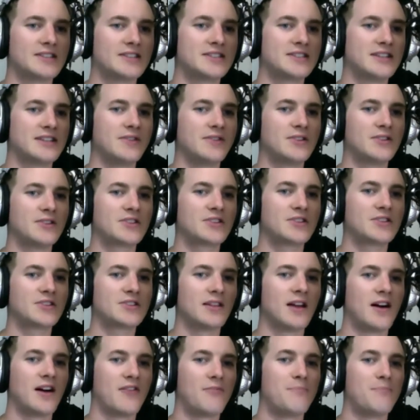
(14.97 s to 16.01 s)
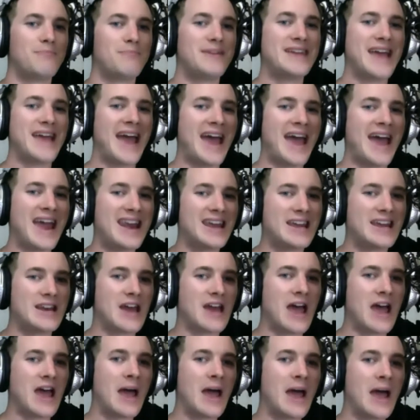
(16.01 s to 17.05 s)
Stephen Sotloff beheaded
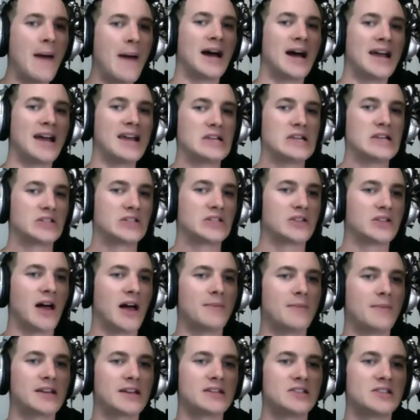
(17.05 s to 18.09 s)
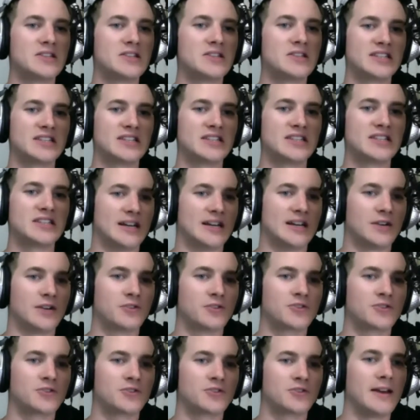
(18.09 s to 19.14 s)
by Islamic State. Here's
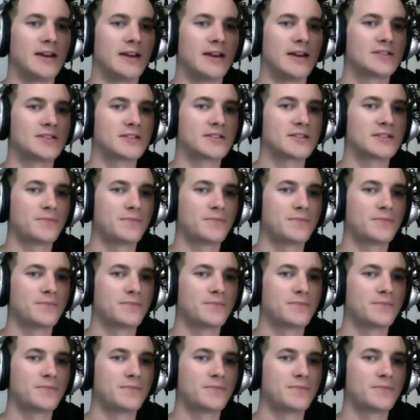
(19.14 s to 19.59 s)
the latest.